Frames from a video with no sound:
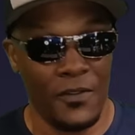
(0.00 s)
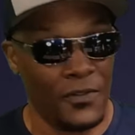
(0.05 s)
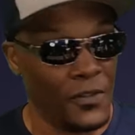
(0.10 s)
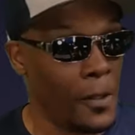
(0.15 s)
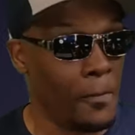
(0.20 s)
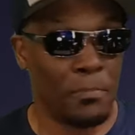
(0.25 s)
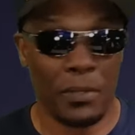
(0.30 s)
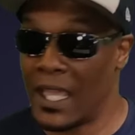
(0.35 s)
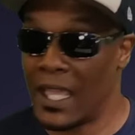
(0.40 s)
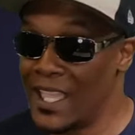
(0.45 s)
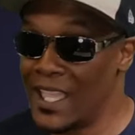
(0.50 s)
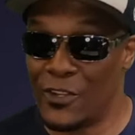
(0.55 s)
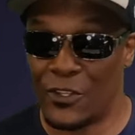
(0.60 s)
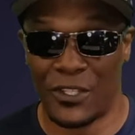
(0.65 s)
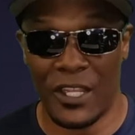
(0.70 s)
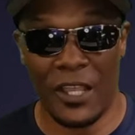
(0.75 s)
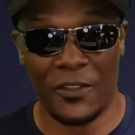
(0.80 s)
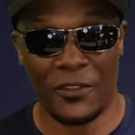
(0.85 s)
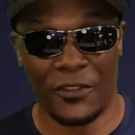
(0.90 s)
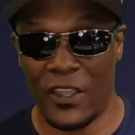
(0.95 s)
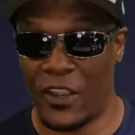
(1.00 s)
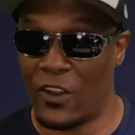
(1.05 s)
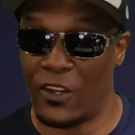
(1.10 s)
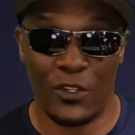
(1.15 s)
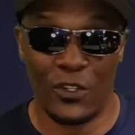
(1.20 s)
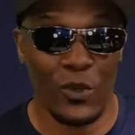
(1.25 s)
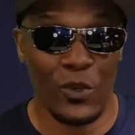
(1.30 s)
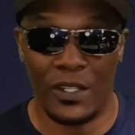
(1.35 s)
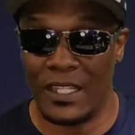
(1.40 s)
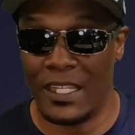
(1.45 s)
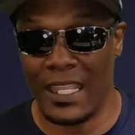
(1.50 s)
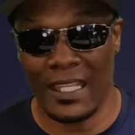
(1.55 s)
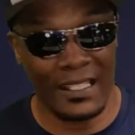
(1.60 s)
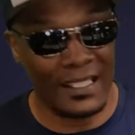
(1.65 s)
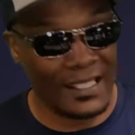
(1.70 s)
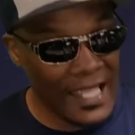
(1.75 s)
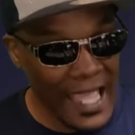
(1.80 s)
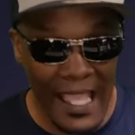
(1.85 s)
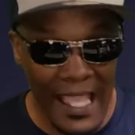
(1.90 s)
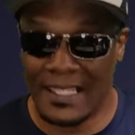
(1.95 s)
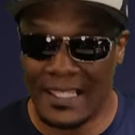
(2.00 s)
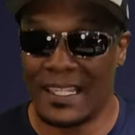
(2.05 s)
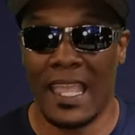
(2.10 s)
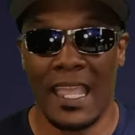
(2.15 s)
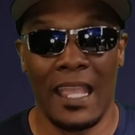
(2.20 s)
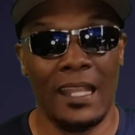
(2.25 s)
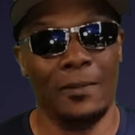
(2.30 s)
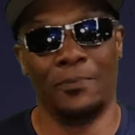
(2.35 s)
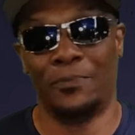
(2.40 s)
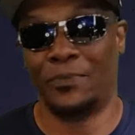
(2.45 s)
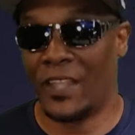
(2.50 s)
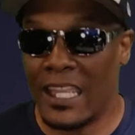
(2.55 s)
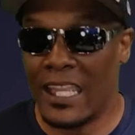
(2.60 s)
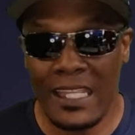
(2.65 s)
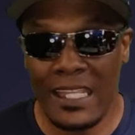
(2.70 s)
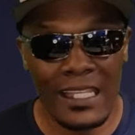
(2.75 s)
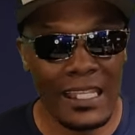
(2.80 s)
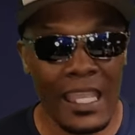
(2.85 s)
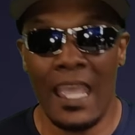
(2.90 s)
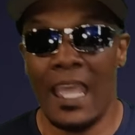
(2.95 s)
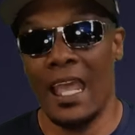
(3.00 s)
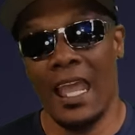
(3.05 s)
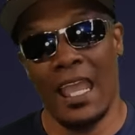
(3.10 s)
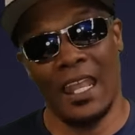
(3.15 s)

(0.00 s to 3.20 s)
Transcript: The players out there are doing the exact same thing.